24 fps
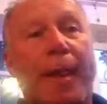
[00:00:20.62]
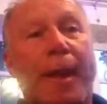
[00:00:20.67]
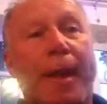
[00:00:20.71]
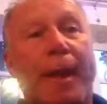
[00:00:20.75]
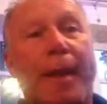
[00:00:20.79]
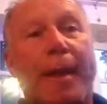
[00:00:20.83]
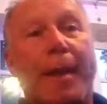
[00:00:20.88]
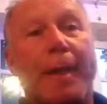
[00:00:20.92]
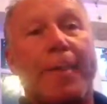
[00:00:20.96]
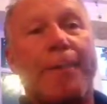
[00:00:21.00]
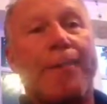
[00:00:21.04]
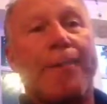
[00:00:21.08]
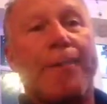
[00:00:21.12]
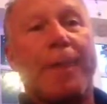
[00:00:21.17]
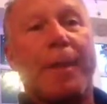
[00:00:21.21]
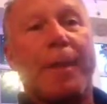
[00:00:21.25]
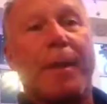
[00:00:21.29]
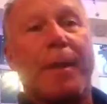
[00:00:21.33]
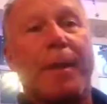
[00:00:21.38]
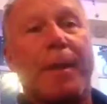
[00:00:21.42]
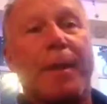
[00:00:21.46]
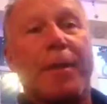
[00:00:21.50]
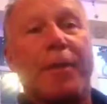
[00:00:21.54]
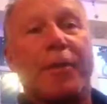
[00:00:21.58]

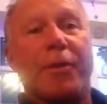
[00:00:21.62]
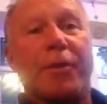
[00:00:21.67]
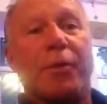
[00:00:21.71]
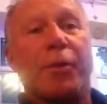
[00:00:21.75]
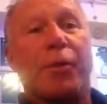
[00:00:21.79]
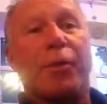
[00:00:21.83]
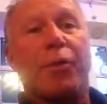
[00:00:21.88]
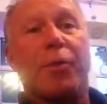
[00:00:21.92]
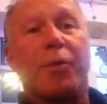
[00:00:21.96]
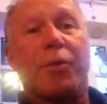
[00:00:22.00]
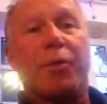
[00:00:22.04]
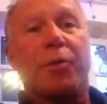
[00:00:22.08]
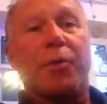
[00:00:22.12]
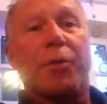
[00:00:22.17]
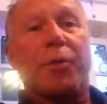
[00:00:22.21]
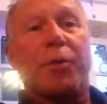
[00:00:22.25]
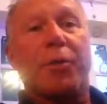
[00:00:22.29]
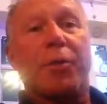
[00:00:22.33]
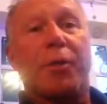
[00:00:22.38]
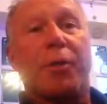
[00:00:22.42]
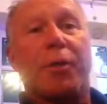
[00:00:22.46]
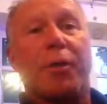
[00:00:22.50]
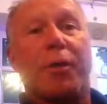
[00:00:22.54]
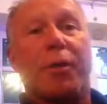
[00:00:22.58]
The stars come to
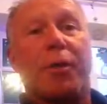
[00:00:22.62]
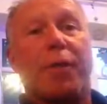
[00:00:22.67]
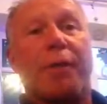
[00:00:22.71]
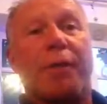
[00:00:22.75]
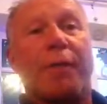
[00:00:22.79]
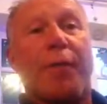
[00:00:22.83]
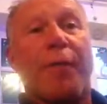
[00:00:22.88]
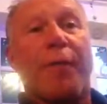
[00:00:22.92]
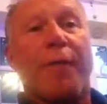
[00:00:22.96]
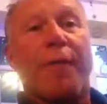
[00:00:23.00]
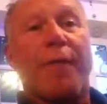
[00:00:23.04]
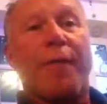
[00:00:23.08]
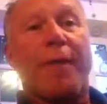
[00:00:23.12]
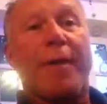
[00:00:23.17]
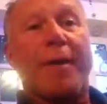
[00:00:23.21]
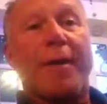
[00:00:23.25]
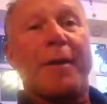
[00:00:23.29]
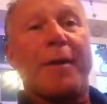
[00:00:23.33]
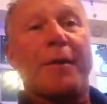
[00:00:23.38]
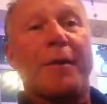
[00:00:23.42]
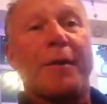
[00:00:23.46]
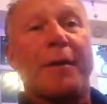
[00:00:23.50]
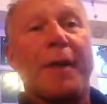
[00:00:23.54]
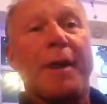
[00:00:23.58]
Jonathan for
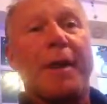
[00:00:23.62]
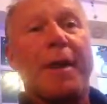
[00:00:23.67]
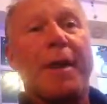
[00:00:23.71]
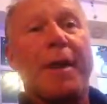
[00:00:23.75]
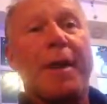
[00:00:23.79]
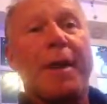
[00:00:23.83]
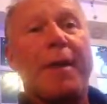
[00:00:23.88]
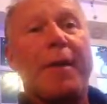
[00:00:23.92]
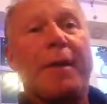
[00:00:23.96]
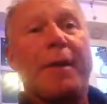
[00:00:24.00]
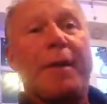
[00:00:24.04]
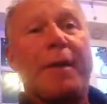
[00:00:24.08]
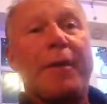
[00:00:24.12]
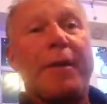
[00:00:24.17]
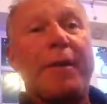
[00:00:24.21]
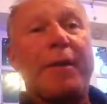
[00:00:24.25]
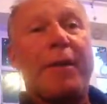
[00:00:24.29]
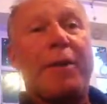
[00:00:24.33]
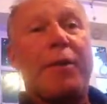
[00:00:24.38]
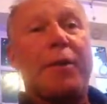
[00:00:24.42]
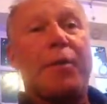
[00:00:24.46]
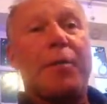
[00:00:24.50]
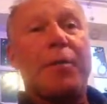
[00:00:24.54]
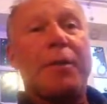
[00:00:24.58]
advice.
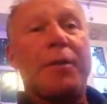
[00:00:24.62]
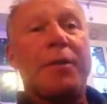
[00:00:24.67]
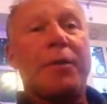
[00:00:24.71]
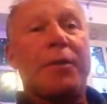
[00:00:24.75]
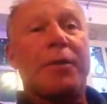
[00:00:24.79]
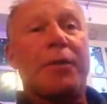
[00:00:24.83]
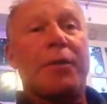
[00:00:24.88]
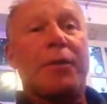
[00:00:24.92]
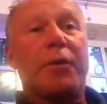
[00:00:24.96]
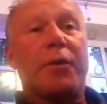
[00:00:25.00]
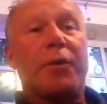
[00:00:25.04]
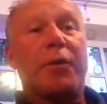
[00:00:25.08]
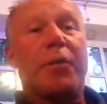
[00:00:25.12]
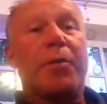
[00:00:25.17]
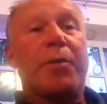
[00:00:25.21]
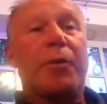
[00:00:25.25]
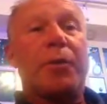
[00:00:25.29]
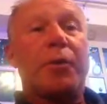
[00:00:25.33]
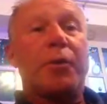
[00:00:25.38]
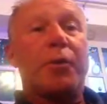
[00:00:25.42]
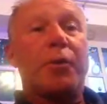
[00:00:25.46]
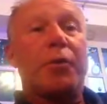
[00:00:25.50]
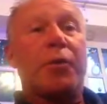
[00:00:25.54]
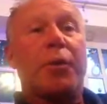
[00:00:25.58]
TV companies, if they're doing a
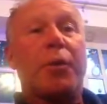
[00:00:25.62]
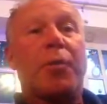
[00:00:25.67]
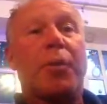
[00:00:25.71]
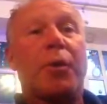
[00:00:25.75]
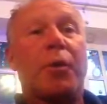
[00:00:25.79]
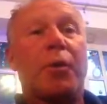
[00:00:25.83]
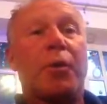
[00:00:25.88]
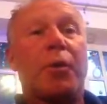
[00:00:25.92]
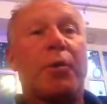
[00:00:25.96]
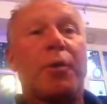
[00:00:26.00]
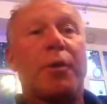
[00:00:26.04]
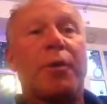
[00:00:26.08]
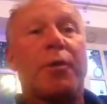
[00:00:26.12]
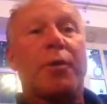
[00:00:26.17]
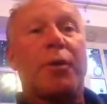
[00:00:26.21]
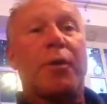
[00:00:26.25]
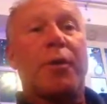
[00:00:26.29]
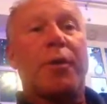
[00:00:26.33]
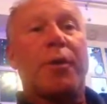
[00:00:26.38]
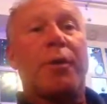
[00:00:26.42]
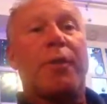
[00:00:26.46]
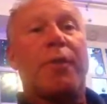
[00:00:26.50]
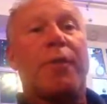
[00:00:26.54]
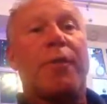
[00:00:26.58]
production, will come to
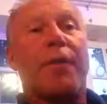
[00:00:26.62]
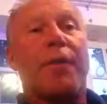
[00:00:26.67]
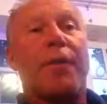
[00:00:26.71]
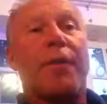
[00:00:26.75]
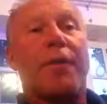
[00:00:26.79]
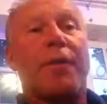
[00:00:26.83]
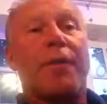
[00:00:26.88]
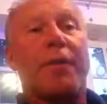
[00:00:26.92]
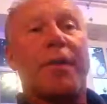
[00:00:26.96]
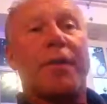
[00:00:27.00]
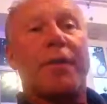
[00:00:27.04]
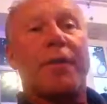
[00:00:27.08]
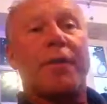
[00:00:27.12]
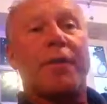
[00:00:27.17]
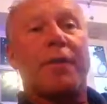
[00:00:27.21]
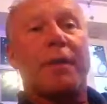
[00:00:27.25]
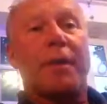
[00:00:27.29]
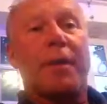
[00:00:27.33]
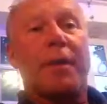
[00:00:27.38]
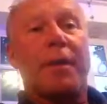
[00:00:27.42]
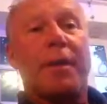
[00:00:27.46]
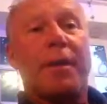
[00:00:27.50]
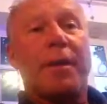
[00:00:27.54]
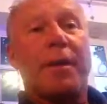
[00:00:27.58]
Jonathan for advice.
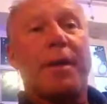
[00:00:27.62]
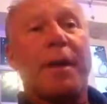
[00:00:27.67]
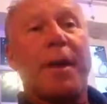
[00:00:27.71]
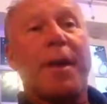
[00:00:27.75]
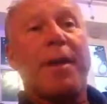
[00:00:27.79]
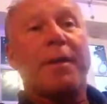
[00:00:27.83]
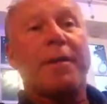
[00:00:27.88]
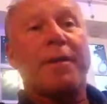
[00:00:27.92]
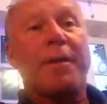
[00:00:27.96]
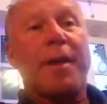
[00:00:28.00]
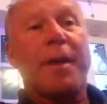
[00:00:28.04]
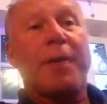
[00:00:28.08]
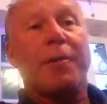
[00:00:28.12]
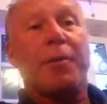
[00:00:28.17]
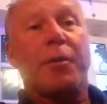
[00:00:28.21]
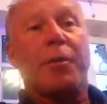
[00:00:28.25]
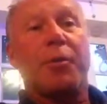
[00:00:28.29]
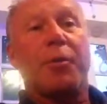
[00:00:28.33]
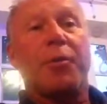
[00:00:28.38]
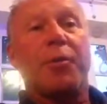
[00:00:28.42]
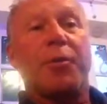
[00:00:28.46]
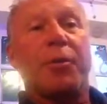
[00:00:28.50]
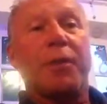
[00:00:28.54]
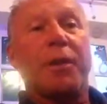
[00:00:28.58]
The guy is an
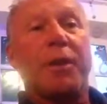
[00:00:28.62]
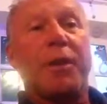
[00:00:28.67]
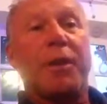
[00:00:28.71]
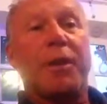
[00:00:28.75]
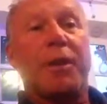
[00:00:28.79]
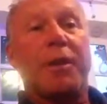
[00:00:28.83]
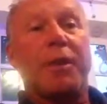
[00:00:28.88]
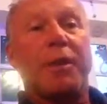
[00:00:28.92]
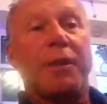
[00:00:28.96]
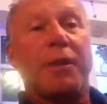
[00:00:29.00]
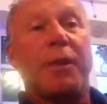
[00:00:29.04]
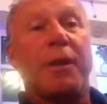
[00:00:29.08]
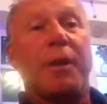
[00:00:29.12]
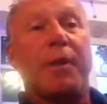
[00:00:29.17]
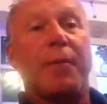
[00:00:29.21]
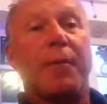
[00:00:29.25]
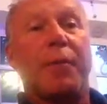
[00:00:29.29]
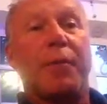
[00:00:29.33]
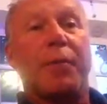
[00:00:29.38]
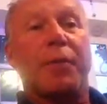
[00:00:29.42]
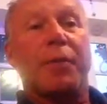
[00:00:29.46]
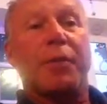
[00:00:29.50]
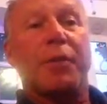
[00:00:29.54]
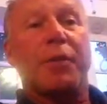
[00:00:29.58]
absolute genius in
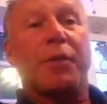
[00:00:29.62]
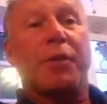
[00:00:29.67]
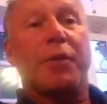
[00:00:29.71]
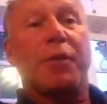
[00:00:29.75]
hypnosis.